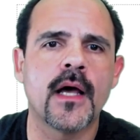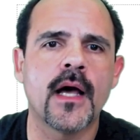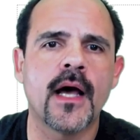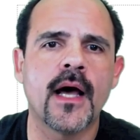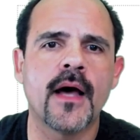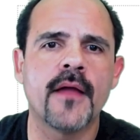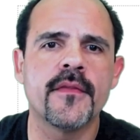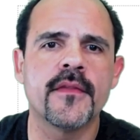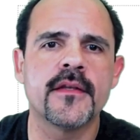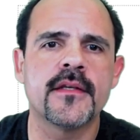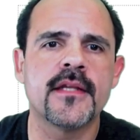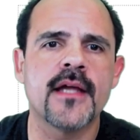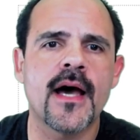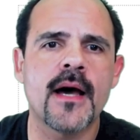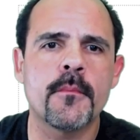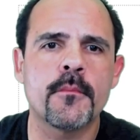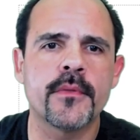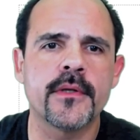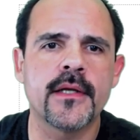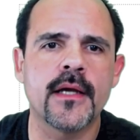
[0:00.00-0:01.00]
On the
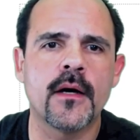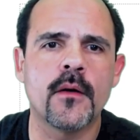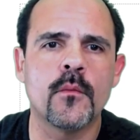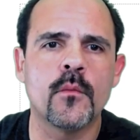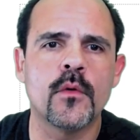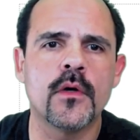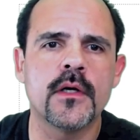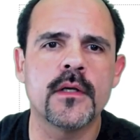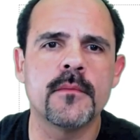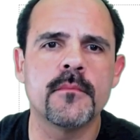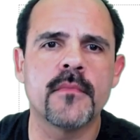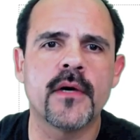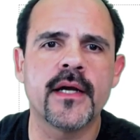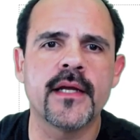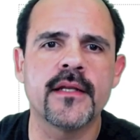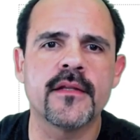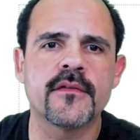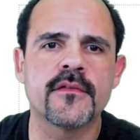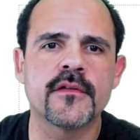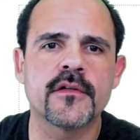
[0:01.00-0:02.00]
top, we got 1
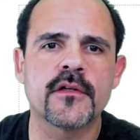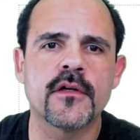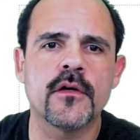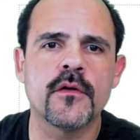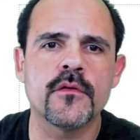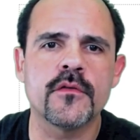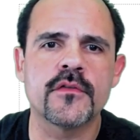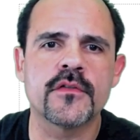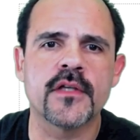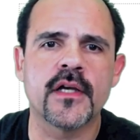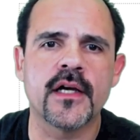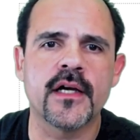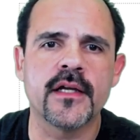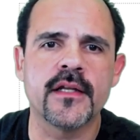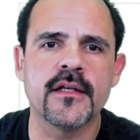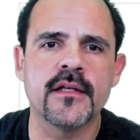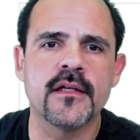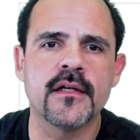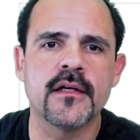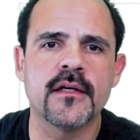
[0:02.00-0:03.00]
minus the
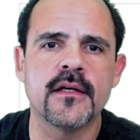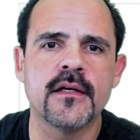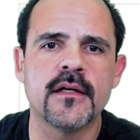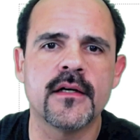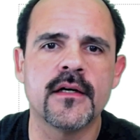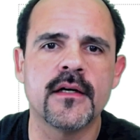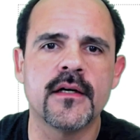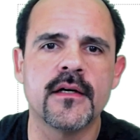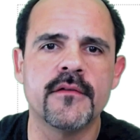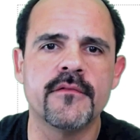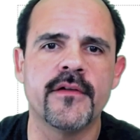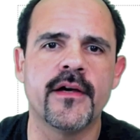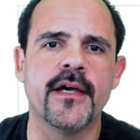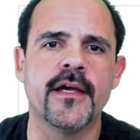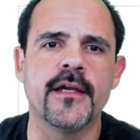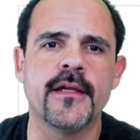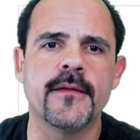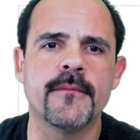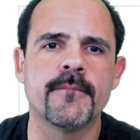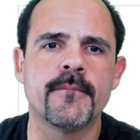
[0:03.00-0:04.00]
cosine of
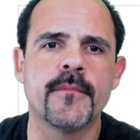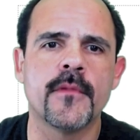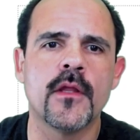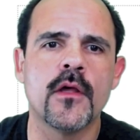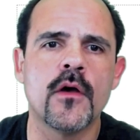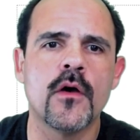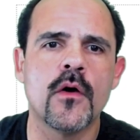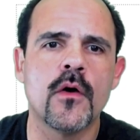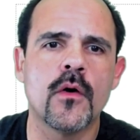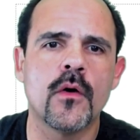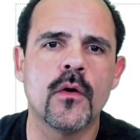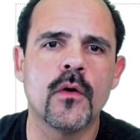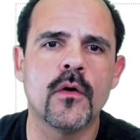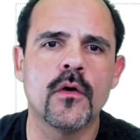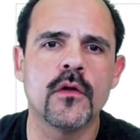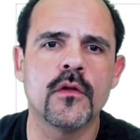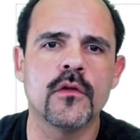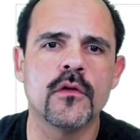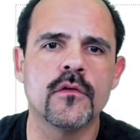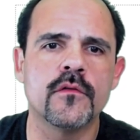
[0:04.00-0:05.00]
A
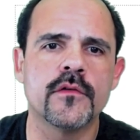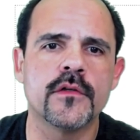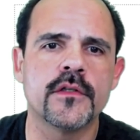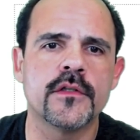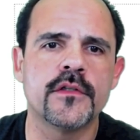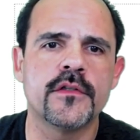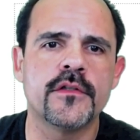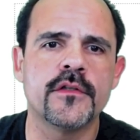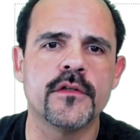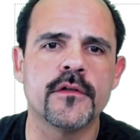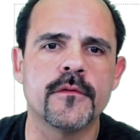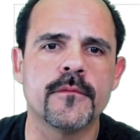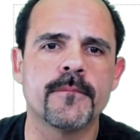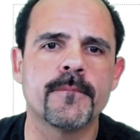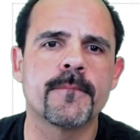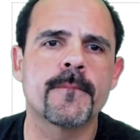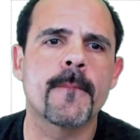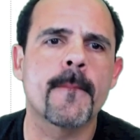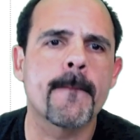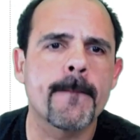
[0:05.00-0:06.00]
all over 2.
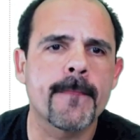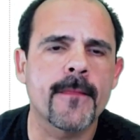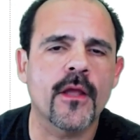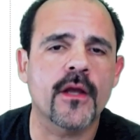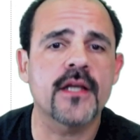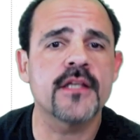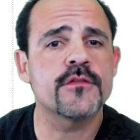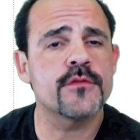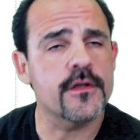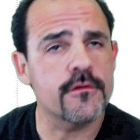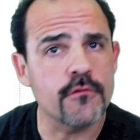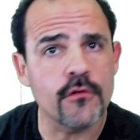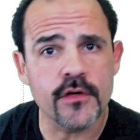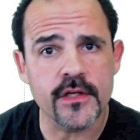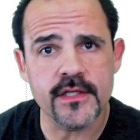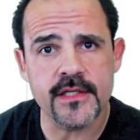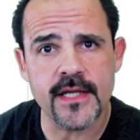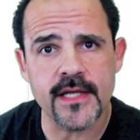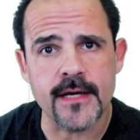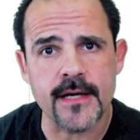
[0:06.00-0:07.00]
Okay, so I wrote
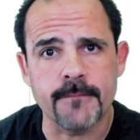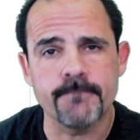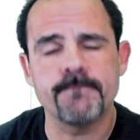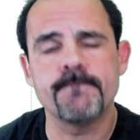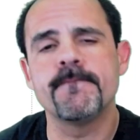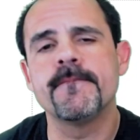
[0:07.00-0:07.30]
it down.